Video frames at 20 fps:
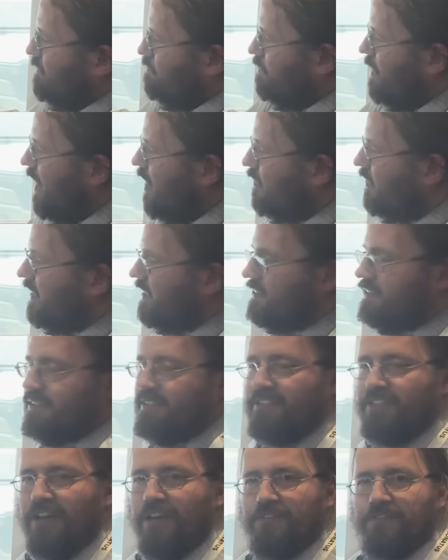powers
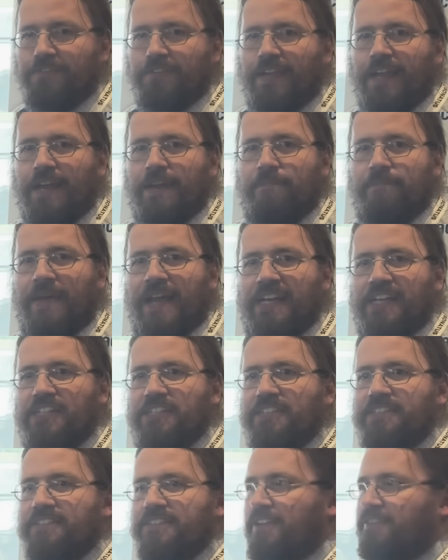software and
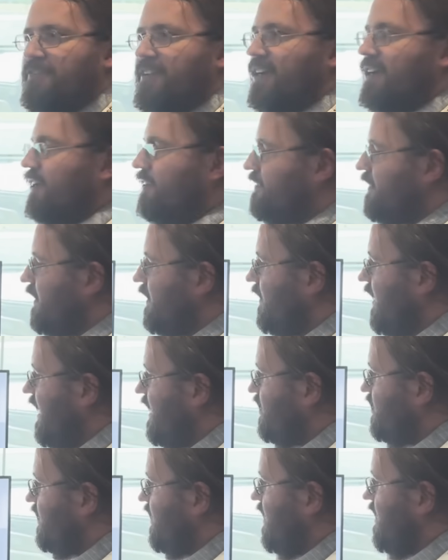manages software
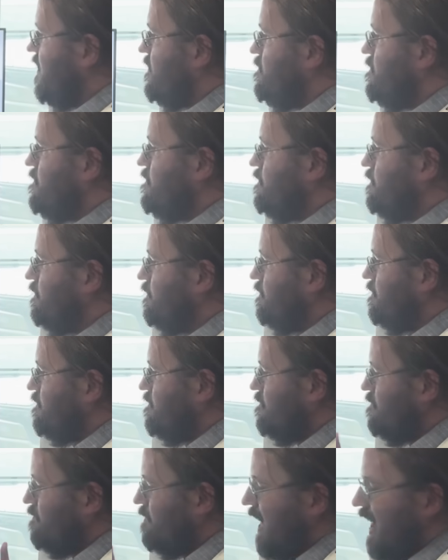configuration on a
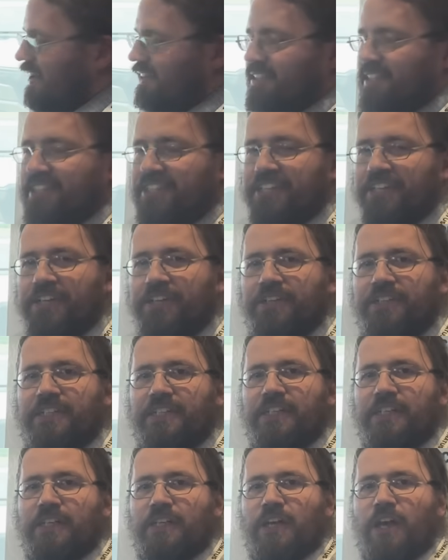multitude
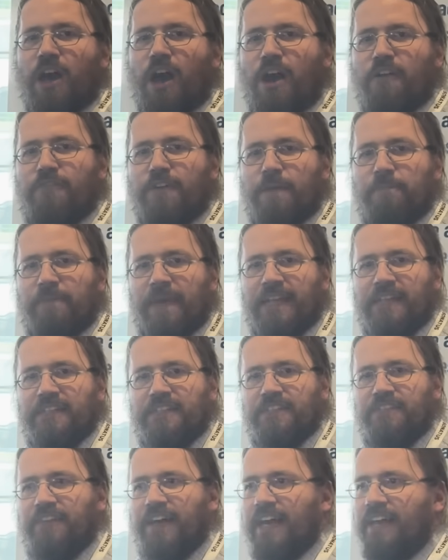of embedded
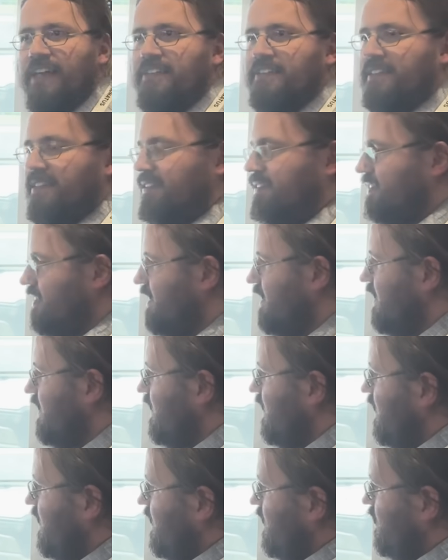devices.
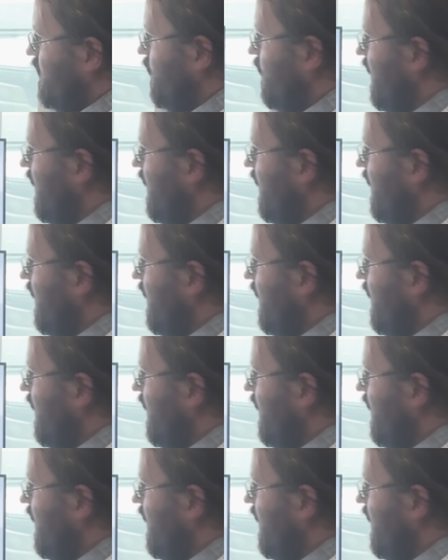So